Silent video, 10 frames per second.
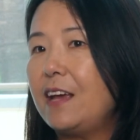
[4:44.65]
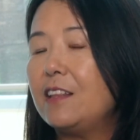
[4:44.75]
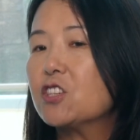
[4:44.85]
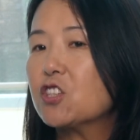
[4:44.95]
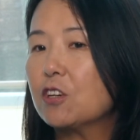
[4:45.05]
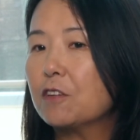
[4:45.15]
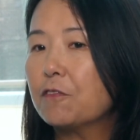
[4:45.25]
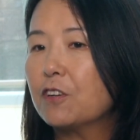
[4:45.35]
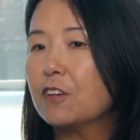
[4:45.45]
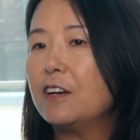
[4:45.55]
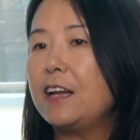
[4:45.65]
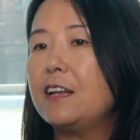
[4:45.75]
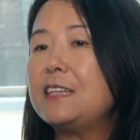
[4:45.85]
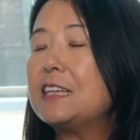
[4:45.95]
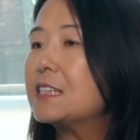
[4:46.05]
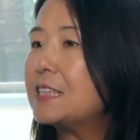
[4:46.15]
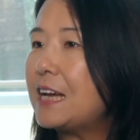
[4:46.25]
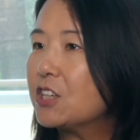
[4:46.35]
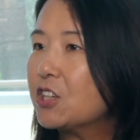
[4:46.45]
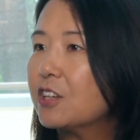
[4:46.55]
then the server and the data
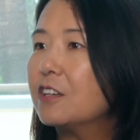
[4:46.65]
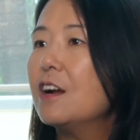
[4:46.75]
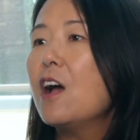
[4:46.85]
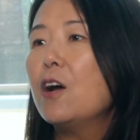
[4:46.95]
center,